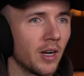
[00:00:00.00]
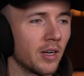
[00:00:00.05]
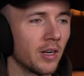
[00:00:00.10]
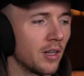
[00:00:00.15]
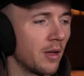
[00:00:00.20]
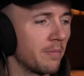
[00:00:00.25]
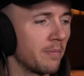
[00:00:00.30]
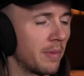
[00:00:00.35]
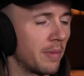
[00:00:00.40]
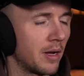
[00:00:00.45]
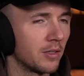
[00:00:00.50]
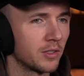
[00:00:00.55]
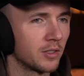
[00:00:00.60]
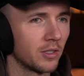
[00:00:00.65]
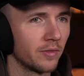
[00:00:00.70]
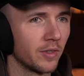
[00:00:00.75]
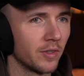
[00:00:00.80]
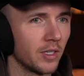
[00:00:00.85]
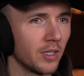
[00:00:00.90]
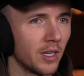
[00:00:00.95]
of like bounce
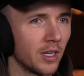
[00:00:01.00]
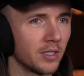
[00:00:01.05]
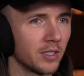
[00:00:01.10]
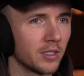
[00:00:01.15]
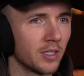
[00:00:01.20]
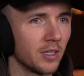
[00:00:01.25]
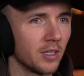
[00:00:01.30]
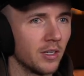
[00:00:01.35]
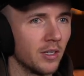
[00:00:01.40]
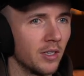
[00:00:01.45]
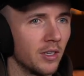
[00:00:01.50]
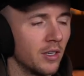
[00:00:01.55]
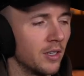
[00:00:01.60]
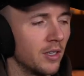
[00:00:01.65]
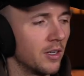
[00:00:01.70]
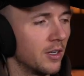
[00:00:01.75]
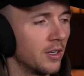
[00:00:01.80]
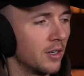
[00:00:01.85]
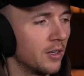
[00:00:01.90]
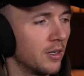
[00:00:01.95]
off your desk.
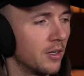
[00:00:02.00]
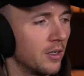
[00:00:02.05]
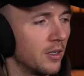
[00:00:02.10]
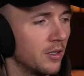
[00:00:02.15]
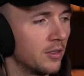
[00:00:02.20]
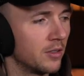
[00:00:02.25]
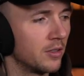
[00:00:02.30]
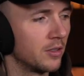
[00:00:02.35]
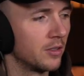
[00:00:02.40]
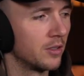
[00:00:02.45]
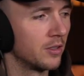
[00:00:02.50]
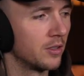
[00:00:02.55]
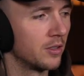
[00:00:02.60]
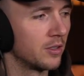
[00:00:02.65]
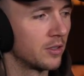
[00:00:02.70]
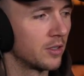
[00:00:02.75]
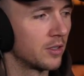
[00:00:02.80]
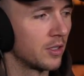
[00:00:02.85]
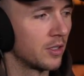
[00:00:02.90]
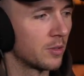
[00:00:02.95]

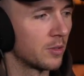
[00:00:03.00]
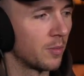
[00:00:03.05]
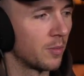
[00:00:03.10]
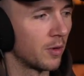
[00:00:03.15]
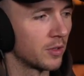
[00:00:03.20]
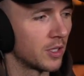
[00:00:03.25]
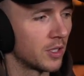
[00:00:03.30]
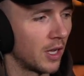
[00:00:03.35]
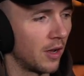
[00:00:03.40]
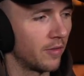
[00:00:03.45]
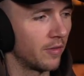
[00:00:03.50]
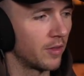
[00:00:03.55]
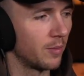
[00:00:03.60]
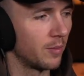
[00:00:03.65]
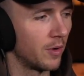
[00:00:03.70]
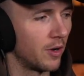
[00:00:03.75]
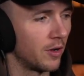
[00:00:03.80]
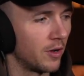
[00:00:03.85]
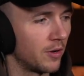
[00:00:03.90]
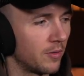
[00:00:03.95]
So you're supposed to have them
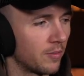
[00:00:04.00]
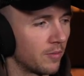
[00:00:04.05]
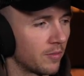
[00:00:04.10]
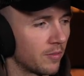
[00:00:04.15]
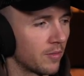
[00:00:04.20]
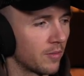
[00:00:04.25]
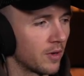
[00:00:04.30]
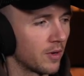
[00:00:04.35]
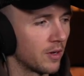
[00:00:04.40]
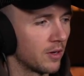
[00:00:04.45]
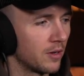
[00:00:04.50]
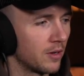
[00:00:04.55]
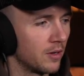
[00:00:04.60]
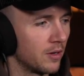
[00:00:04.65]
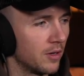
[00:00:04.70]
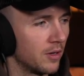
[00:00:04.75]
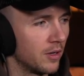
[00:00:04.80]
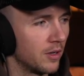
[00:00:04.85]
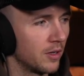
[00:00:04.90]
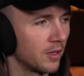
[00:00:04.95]
on,
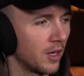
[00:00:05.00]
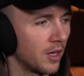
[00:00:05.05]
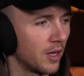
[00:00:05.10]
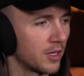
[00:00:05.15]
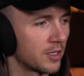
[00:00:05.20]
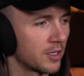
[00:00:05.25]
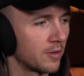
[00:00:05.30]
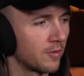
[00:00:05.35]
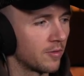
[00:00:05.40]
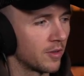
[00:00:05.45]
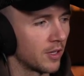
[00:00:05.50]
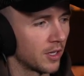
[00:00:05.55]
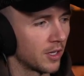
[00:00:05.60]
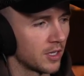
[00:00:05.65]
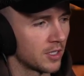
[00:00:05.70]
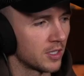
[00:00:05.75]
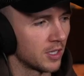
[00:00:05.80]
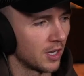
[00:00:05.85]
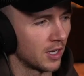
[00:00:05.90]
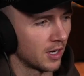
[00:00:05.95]
something like you
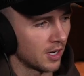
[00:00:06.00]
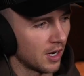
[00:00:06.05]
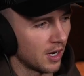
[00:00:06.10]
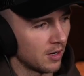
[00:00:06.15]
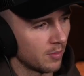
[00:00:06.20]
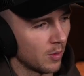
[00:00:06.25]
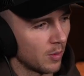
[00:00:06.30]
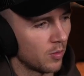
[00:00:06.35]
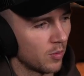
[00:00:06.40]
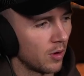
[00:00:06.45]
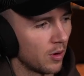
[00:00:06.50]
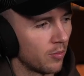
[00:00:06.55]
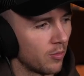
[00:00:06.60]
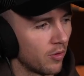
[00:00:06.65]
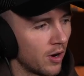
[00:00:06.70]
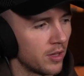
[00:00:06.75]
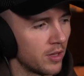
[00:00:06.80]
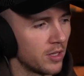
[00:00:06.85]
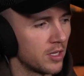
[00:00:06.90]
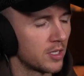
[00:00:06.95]
said. I can't remember what
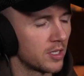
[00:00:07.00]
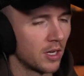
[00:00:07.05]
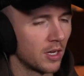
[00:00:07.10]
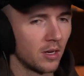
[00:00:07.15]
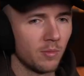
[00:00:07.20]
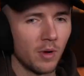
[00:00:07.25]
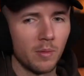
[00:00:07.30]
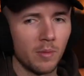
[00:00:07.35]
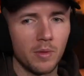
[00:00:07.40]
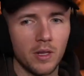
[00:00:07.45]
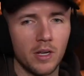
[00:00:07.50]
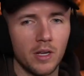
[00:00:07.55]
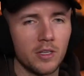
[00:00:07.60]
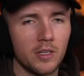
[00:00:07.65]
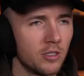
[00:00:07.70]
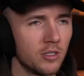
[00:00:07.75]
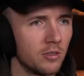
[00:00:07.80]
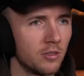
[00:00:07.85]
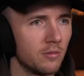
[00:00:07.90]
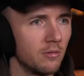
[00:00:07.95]
brand these are. It might be like,
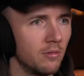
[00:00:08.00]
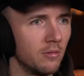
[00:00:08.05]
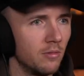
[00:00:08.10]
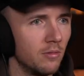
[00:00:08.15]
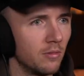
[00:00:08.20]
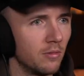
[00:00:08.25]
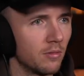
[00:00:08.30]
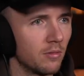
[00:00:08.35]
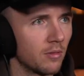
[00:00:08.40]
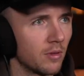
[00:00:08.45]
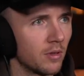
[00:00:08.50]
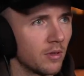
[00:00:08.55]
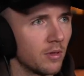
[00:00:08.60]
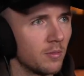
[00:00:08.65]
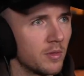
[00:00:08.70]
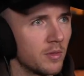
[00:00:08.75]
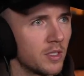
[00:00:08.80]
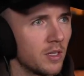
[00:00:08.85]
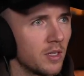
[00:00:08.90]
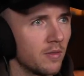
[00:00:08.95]
let
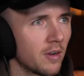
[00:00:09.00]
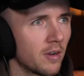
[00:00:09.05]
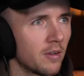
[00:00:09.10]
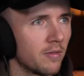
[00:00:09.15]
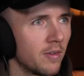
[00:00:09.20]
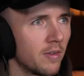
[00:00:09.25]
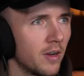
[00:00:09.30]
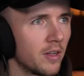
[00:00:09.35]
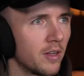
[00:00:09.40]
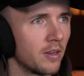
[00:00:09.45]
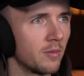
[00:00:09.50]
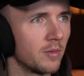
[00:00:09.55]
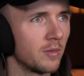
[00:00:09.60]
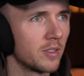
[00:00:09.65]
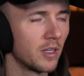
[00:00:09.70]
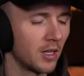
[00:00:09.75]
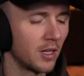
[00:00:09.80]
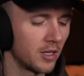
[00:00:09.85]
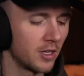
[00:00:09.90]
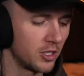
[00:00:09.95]
me see if I can find them. Is
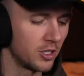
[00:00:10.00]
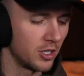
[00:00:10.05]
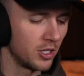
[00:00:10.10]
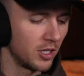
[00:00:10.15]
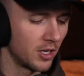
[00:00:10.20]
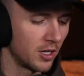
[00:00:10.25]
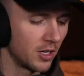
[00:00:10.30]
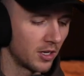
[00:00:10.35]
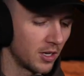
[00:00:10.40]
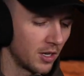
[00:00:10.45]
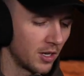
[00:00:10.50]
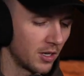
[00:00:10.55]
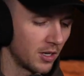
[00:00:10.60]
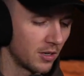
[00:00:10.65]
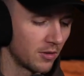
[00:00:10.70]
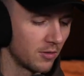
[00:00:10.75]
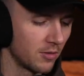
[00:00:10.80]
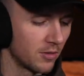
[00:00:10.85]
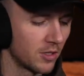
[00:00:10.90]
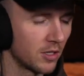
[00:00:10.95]
it like GIK
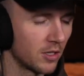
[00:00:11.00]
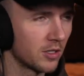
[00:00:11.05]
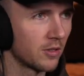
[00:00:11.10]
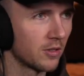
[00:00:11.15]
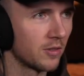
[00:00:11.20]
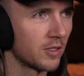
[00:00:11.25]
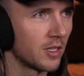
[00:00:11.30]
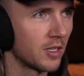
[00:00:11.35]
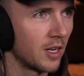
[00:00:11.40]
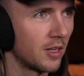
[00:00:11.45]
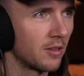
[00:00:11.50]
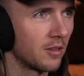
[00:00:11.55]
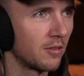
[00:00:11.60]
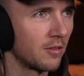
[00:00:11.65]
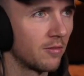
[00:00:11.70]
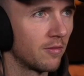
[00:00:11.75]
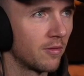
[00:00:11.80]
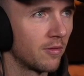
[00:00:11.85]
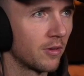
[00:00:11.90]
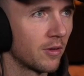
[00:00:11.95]
Acoustics, or is that
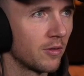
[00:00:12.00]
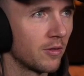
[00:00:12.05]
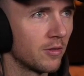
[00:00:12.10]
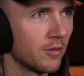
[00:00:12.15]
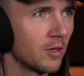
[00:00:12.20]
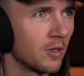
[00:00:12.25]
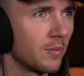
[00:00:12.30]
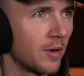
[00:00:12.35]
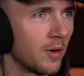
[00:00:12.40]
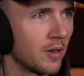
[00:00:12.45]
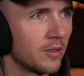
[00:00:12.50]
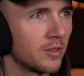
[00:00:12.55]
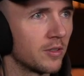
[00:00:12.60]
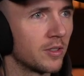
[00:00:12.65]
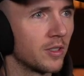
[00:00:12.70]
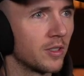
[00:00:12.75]
for acoustic panels?